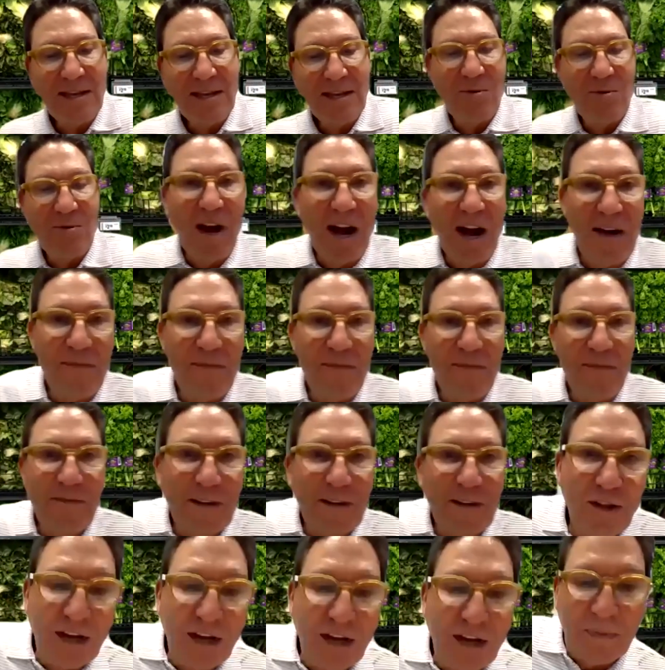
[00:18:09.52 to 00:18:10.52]
we often
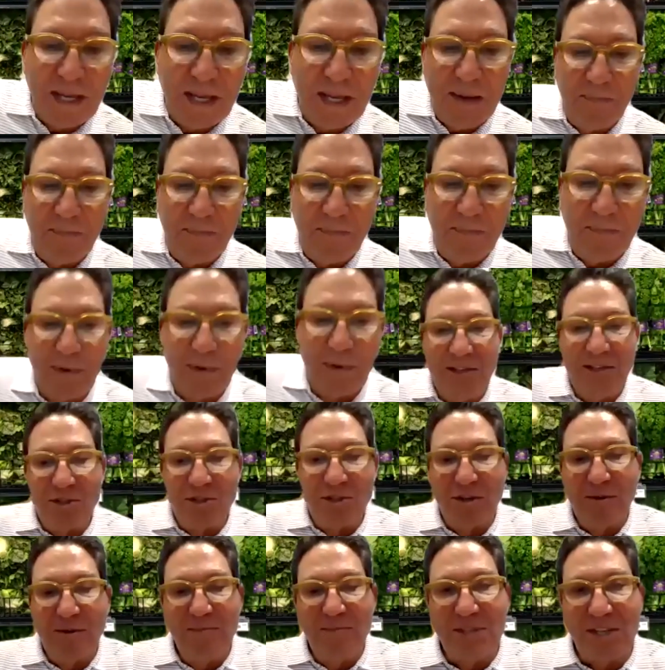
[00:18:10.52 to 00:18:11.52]
look at people in
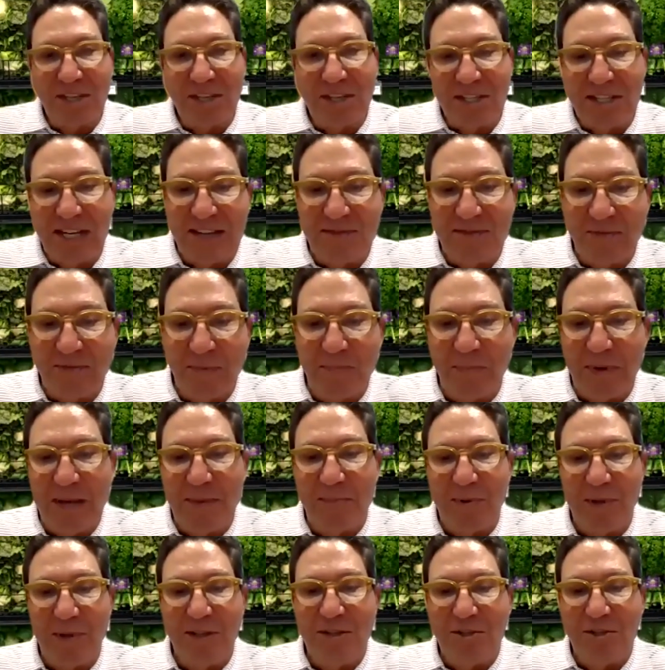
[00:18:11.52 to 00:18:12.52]
terms, successful
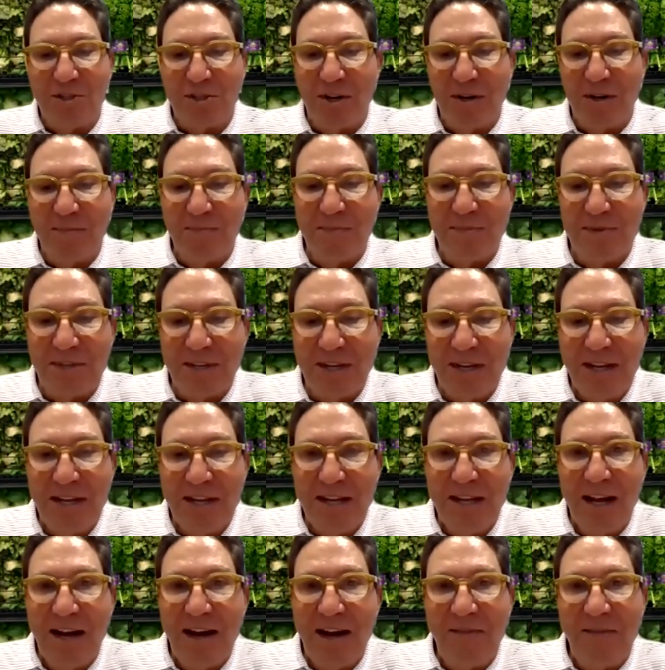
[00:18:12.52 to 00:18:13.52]
people in terms
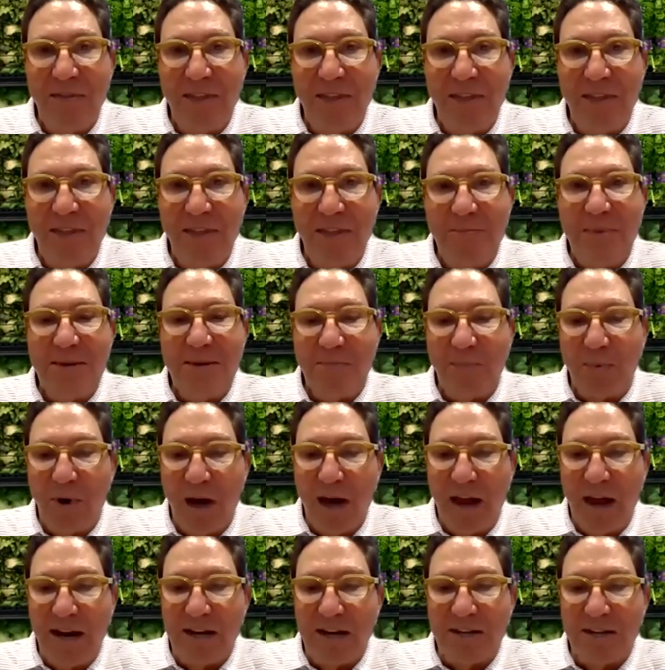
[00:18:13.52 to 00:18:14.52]
of them being
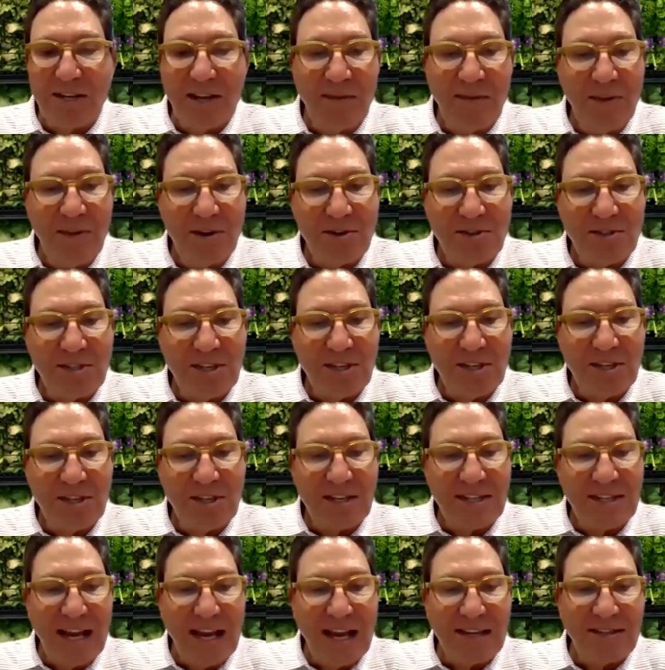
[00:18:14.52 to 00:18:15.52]
products of their
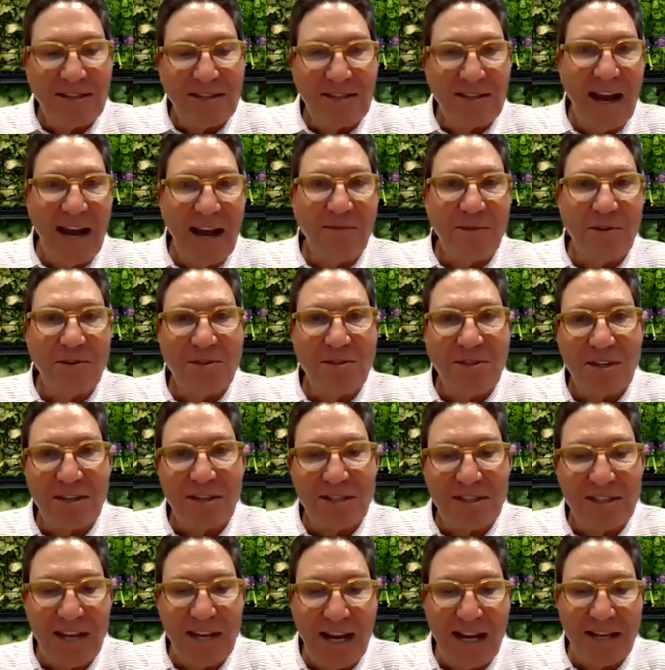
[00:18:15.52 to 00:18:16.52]
success after
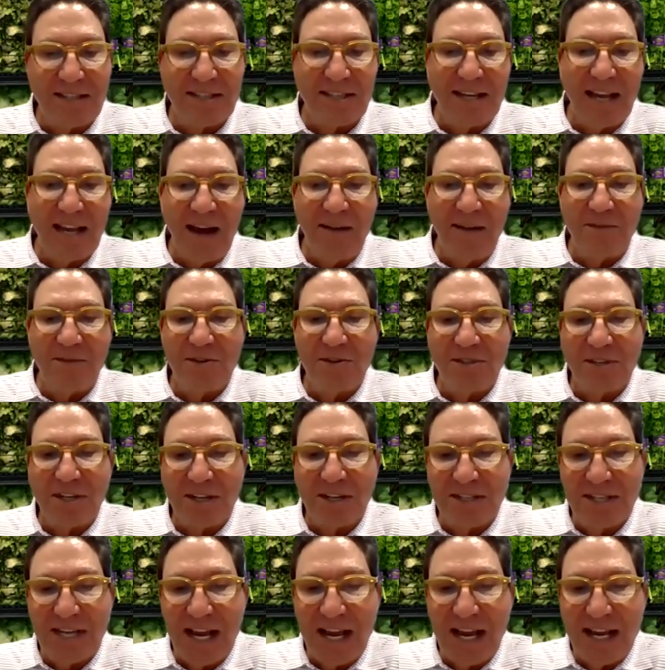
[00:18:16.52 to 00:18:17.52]
success after
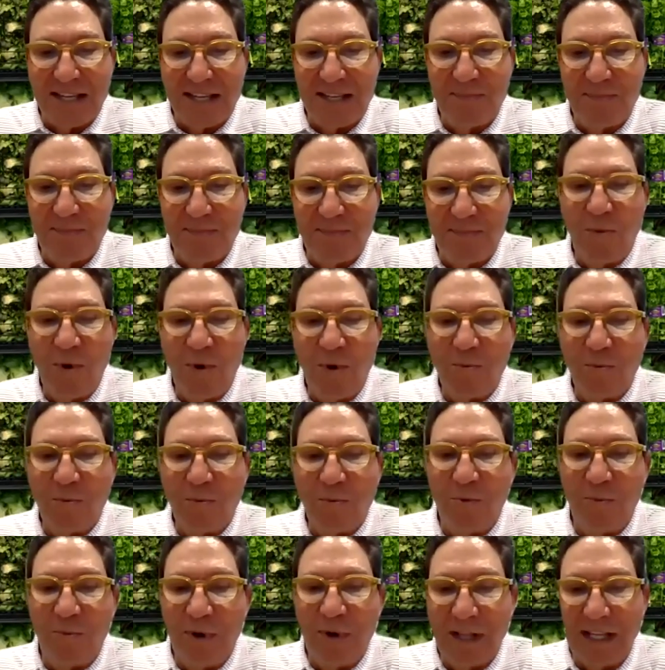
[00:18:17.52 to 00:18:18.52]
success. But what we're
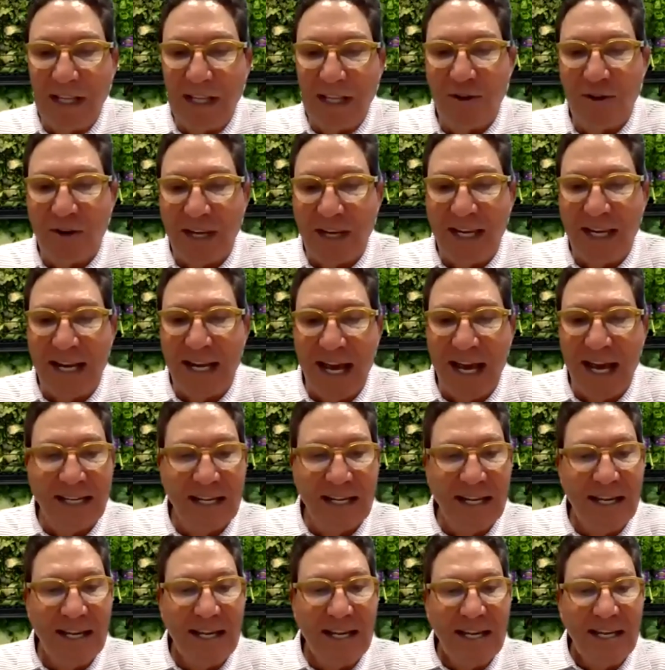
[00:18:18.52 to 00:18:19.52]
really looking at
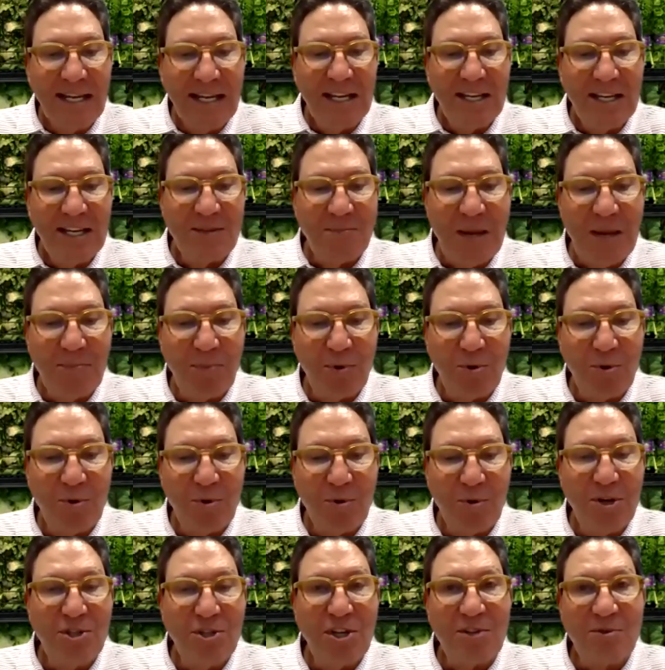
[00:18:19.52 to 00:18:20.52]
is people who
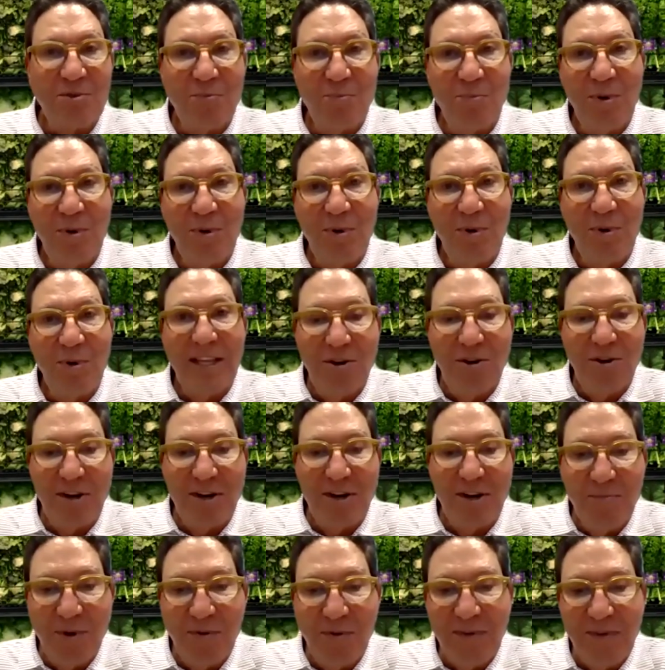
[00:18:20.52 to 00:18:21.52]
are just really good
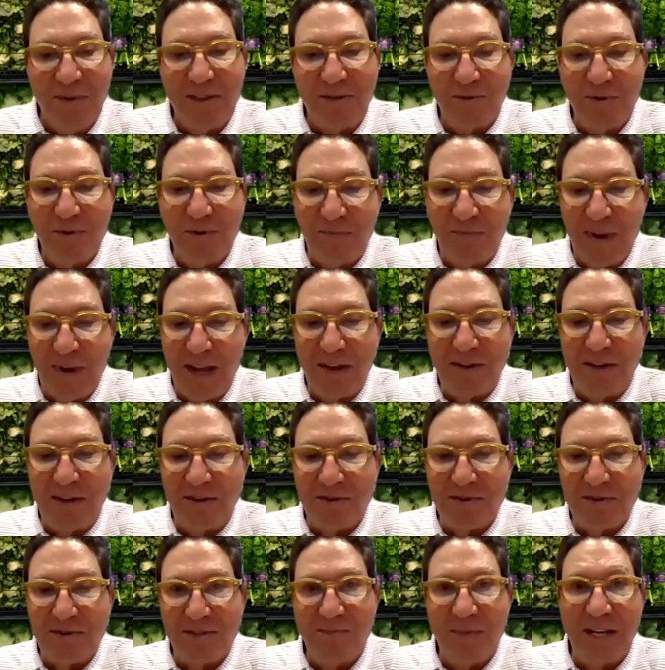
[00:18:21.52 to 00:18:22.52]
at moving through
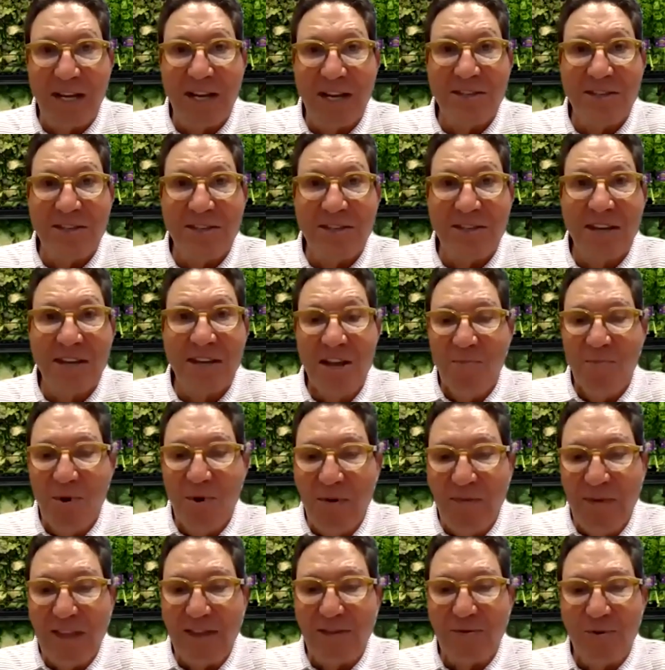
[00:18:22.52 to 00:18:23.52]
failures because
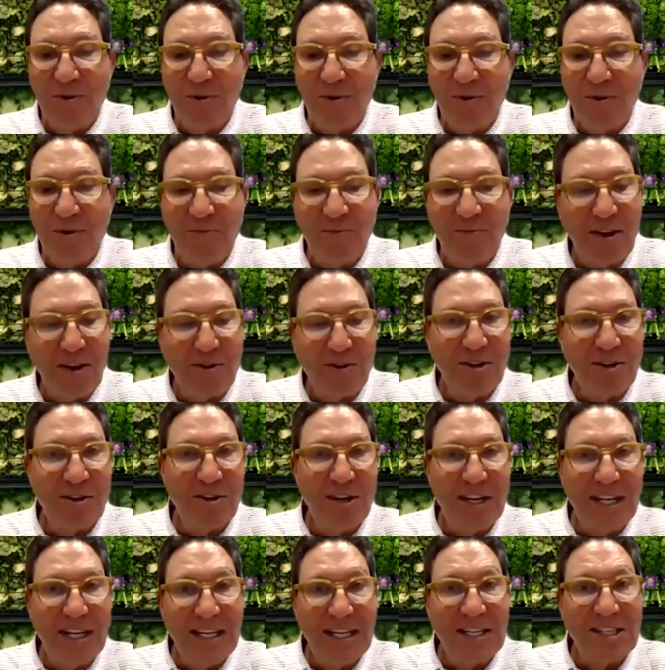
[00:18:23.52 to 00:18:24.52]
moving through
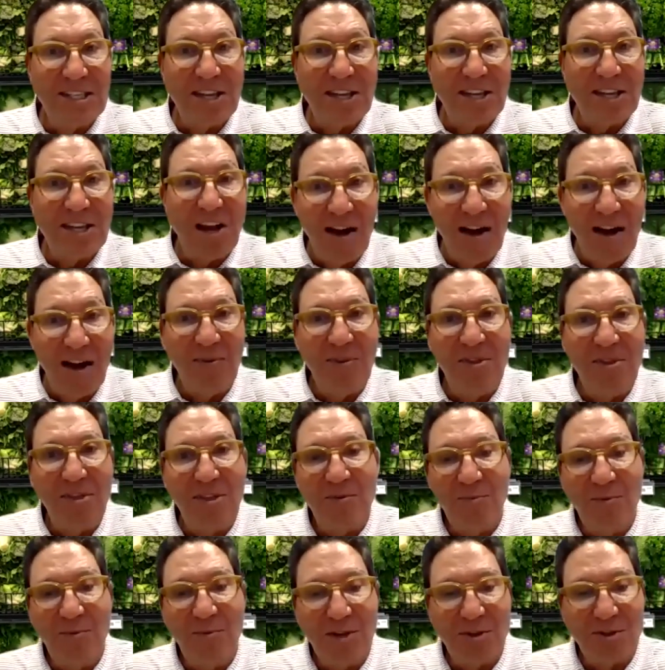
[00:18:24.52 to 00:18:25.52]
failure is often
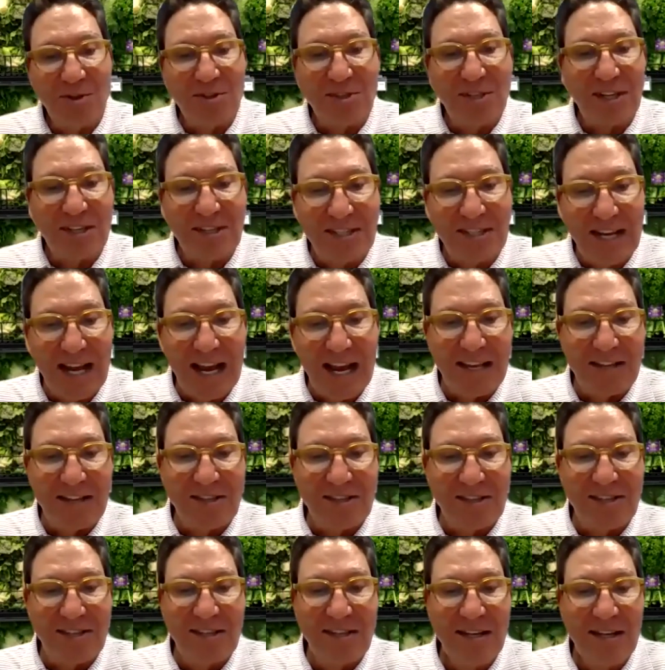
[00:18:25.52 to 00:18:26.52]
the real
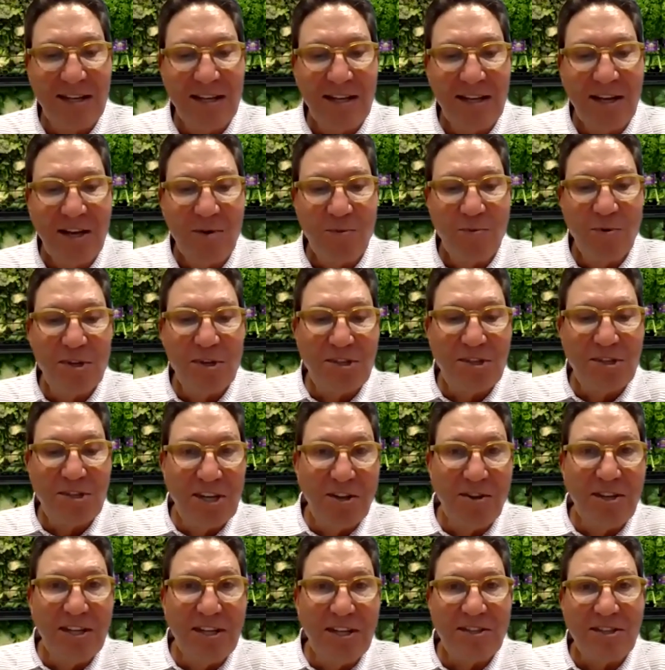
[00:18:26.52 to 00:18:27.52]
success.
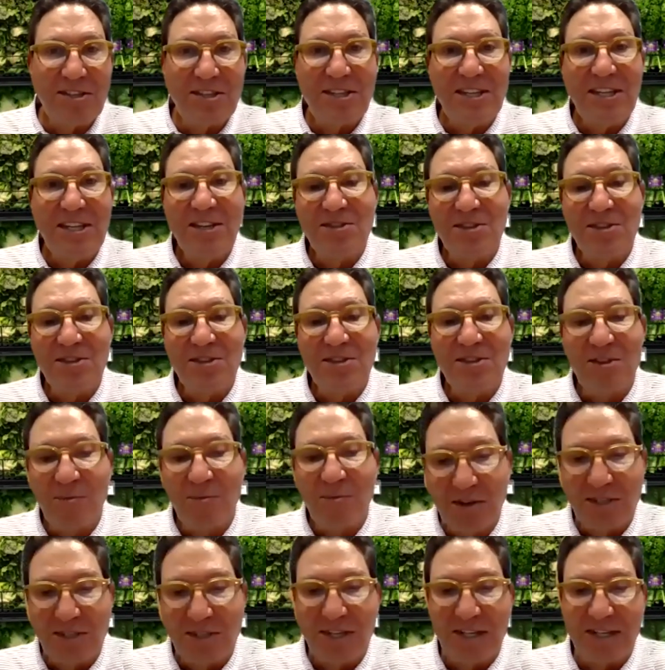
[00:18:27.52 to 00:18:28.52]
Resilience is the
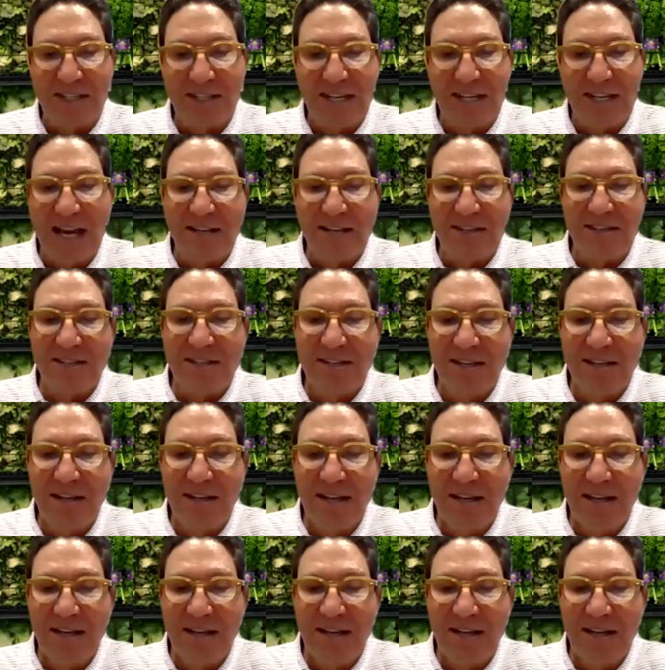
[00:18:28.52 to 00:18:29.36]
real success.